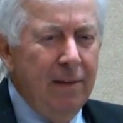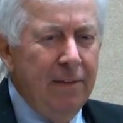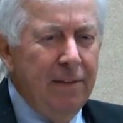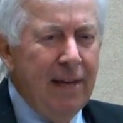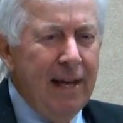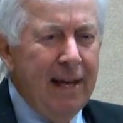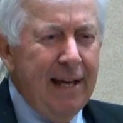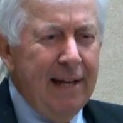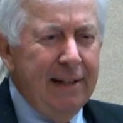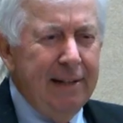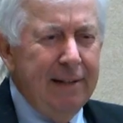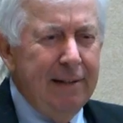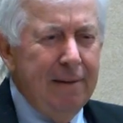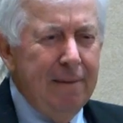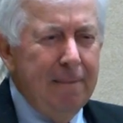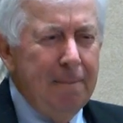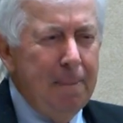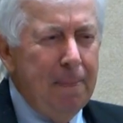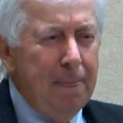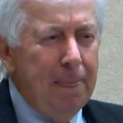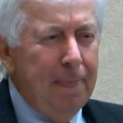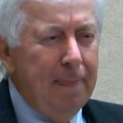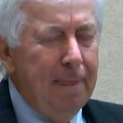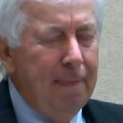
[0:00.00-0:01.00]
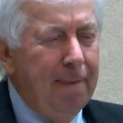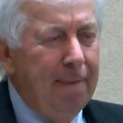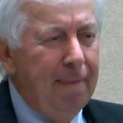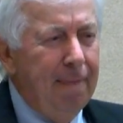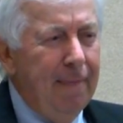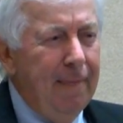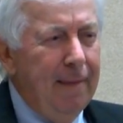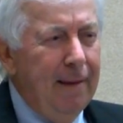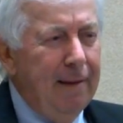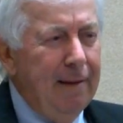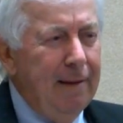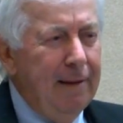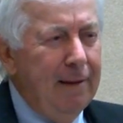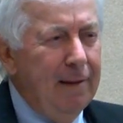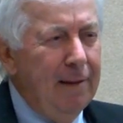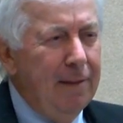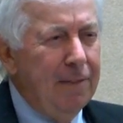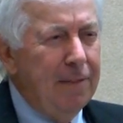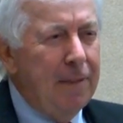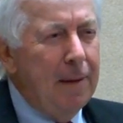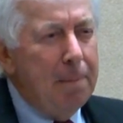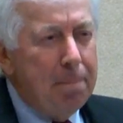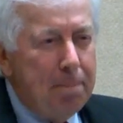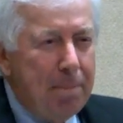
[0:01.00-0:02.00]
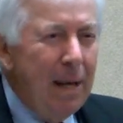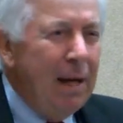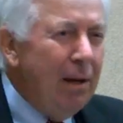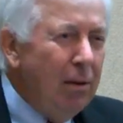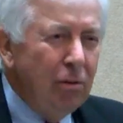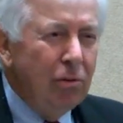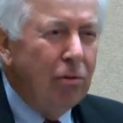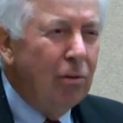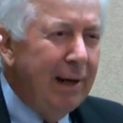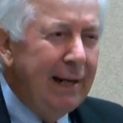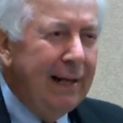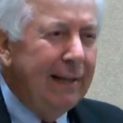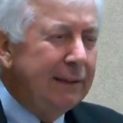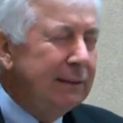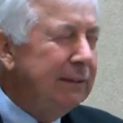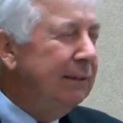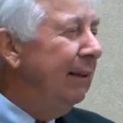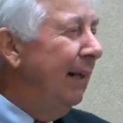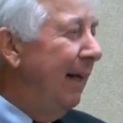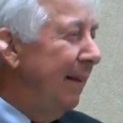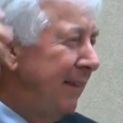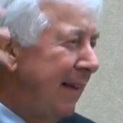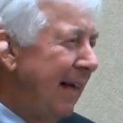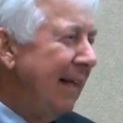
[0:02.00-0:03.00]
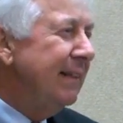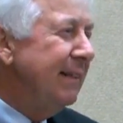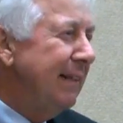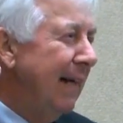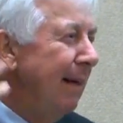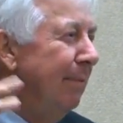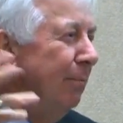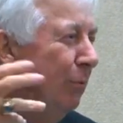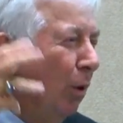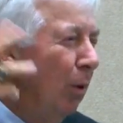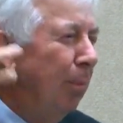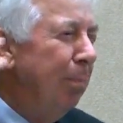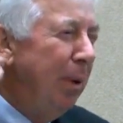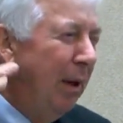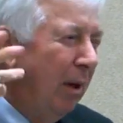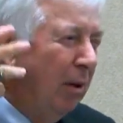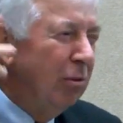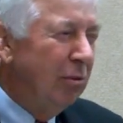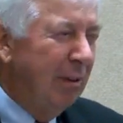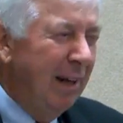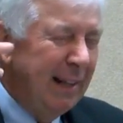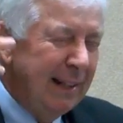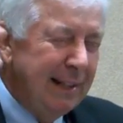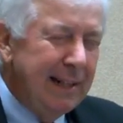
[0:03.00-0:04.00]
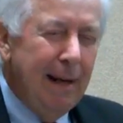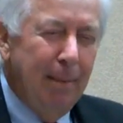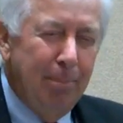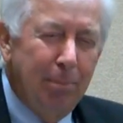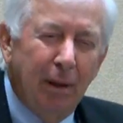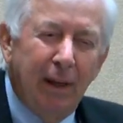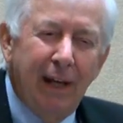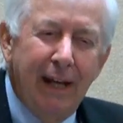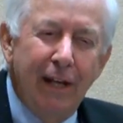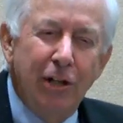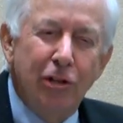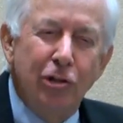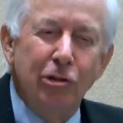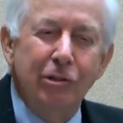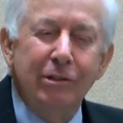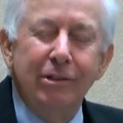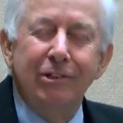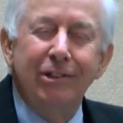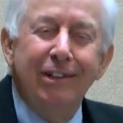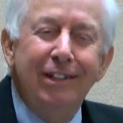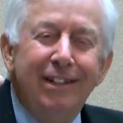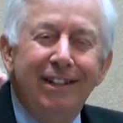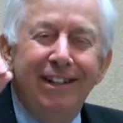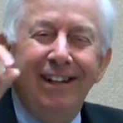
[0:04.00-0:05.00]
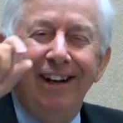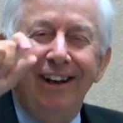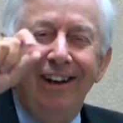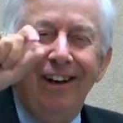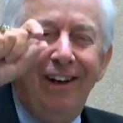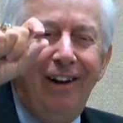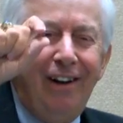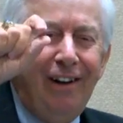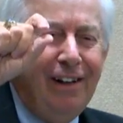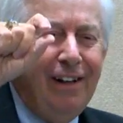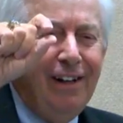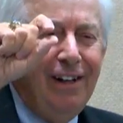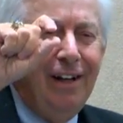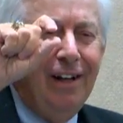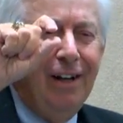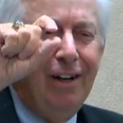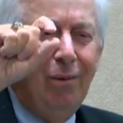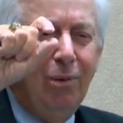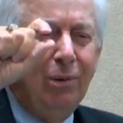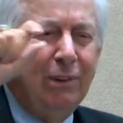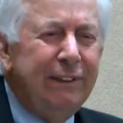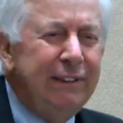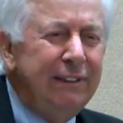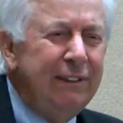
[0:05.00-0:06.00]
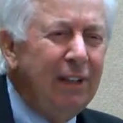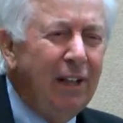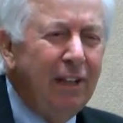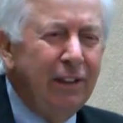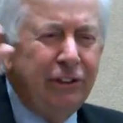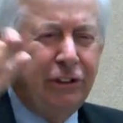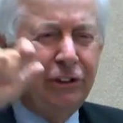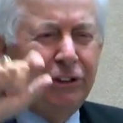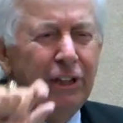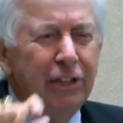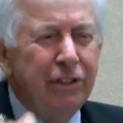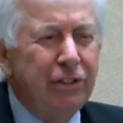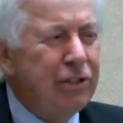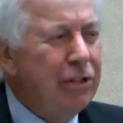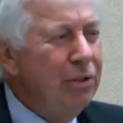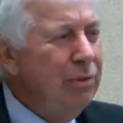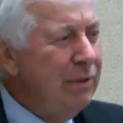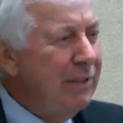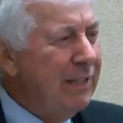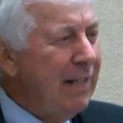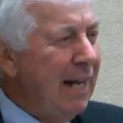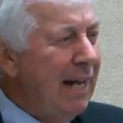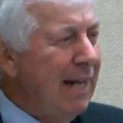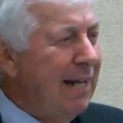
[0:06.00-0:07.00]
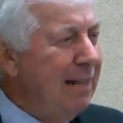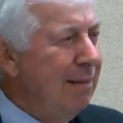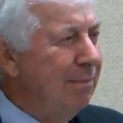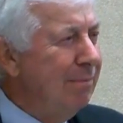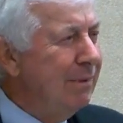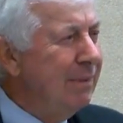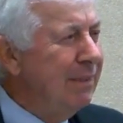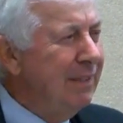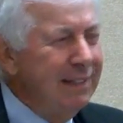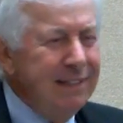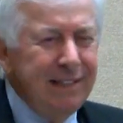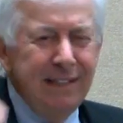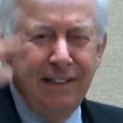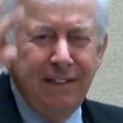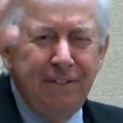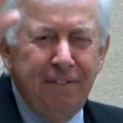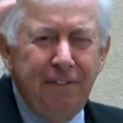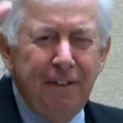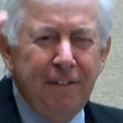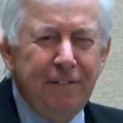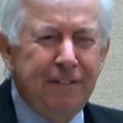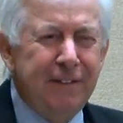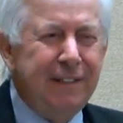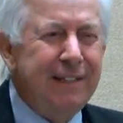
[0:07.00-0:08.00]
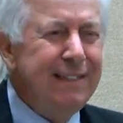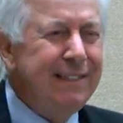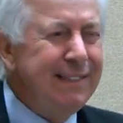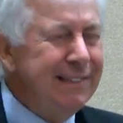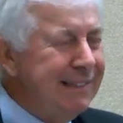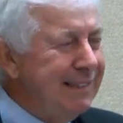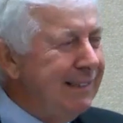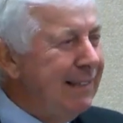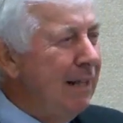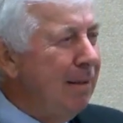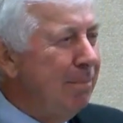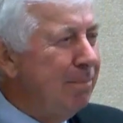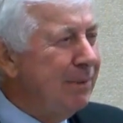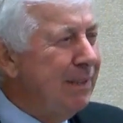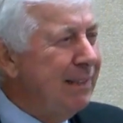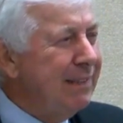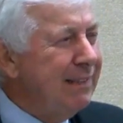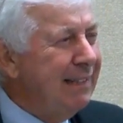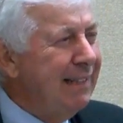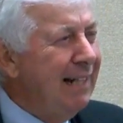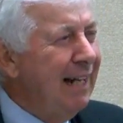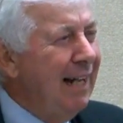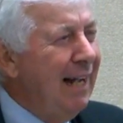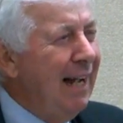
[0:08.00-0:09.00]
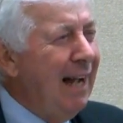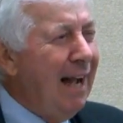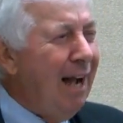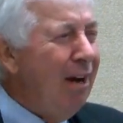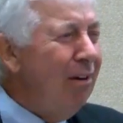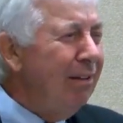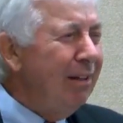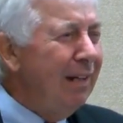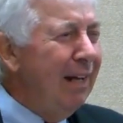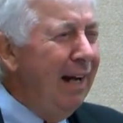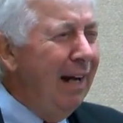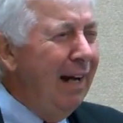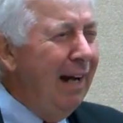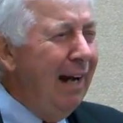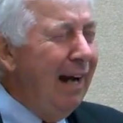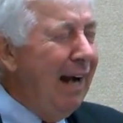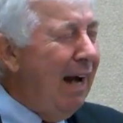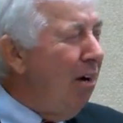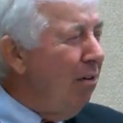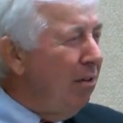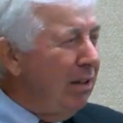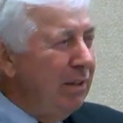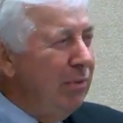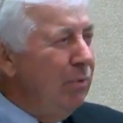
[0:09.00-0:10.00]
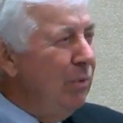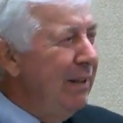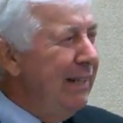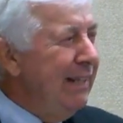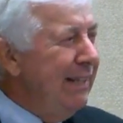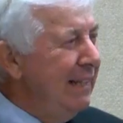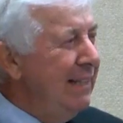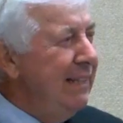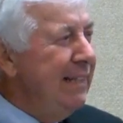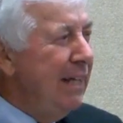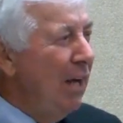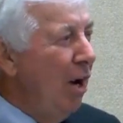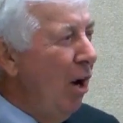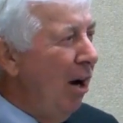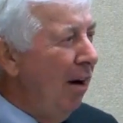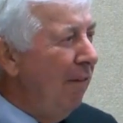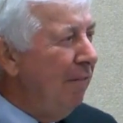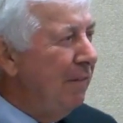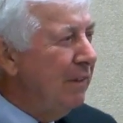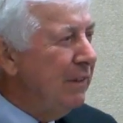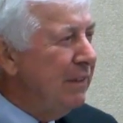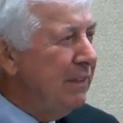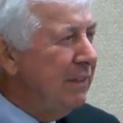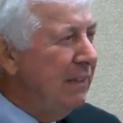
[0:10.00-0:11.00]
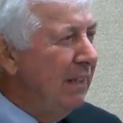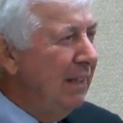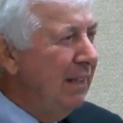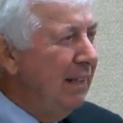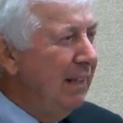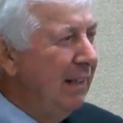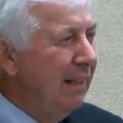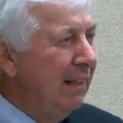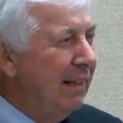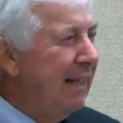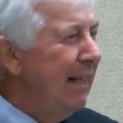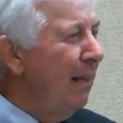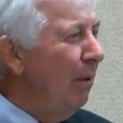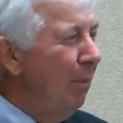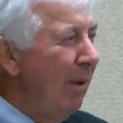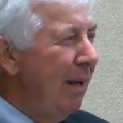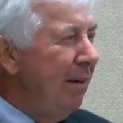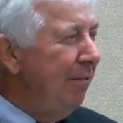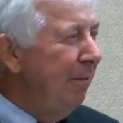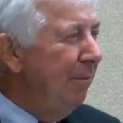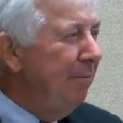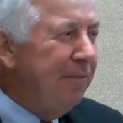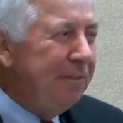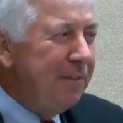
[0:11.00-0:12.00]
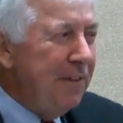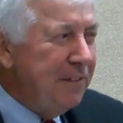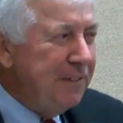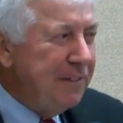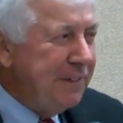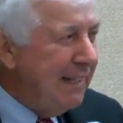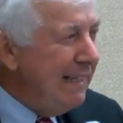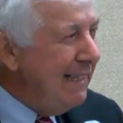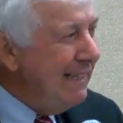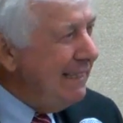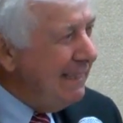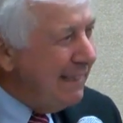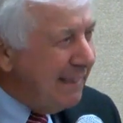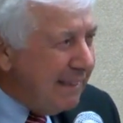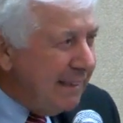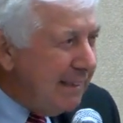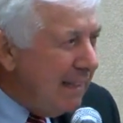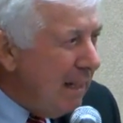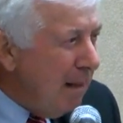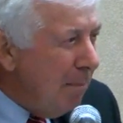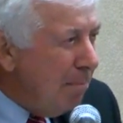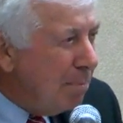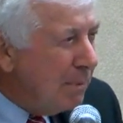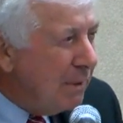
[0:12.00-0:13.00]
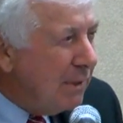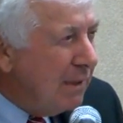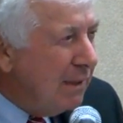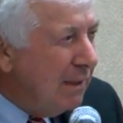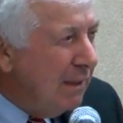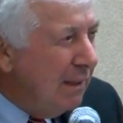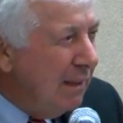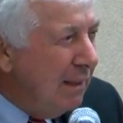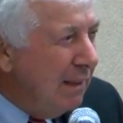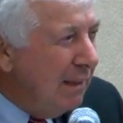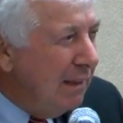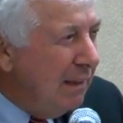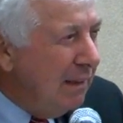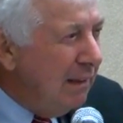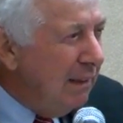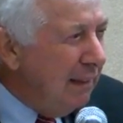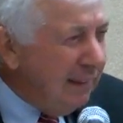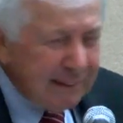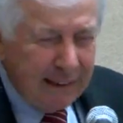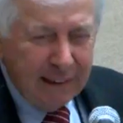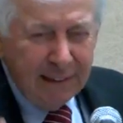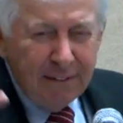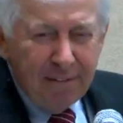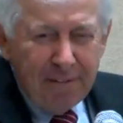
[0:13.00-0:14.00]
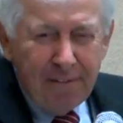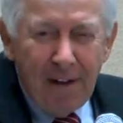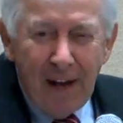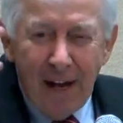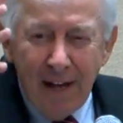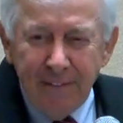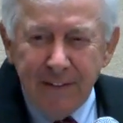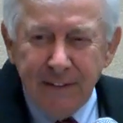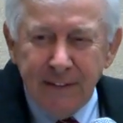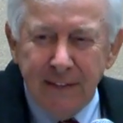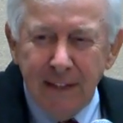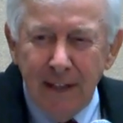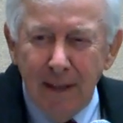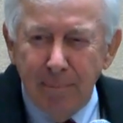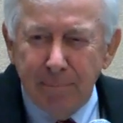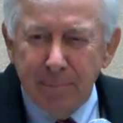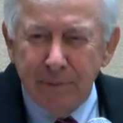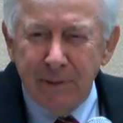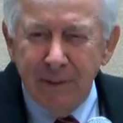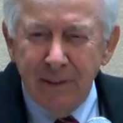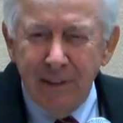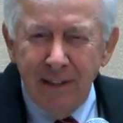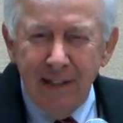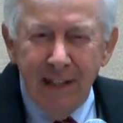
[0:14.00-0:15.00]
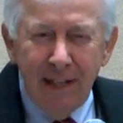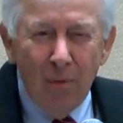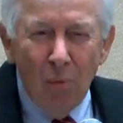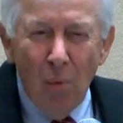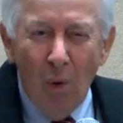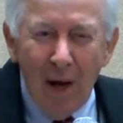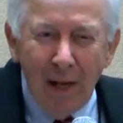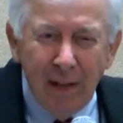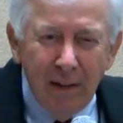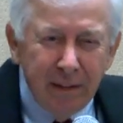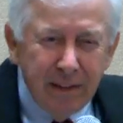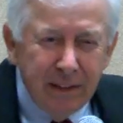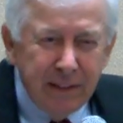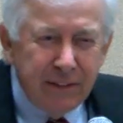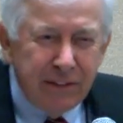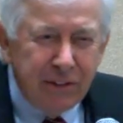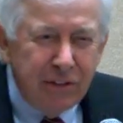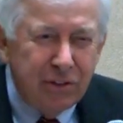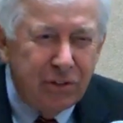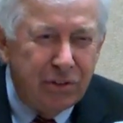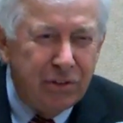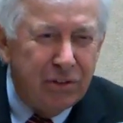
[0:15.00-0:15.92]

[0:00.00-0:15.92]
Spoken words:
that the Pell Grant, at that time there were Pell Grant applications, was touched 2 times in these 15 steps. I said, how can we, in the office, get away from 15 steps? Let's get to 5 steps. And why does